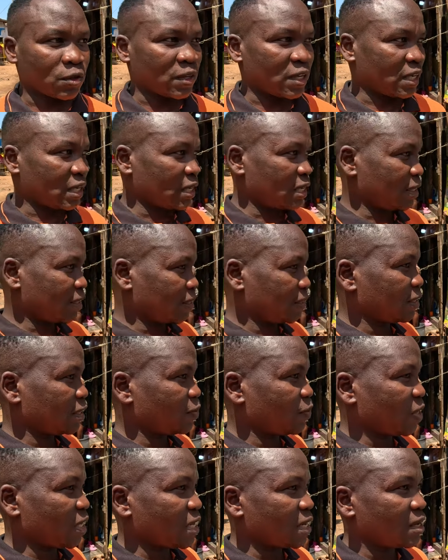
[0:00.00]
So they get
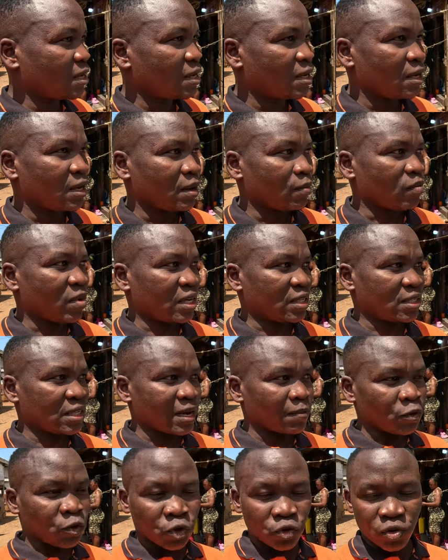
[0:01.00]
them here. But
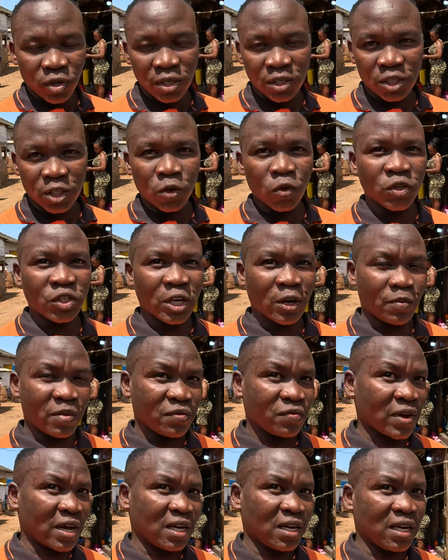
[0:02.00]
some children still we shall be
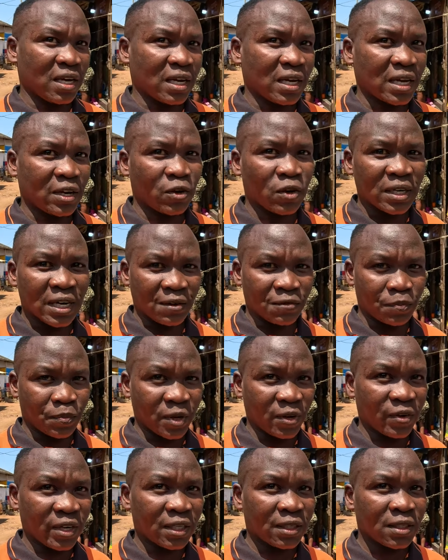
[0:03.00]
finding here, don't have
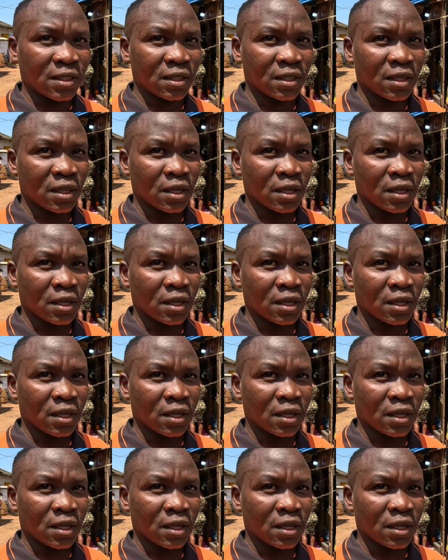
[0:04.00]
parents.